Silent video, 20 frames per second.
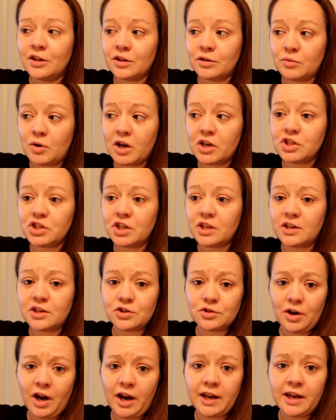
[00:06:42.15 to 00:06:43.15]
the washing
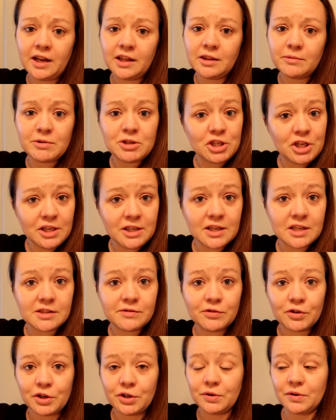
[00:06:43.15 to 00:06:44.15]
and drying the machine
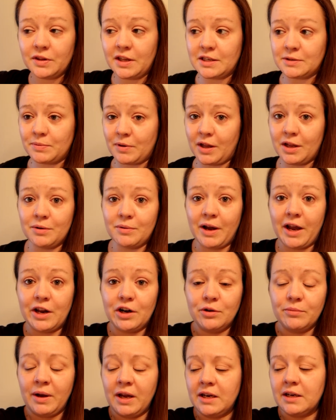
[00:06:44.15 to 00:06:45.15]
does for you and that's probably why I
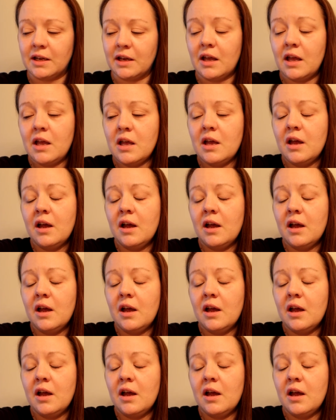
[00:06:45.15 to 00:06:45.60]
don't mind it.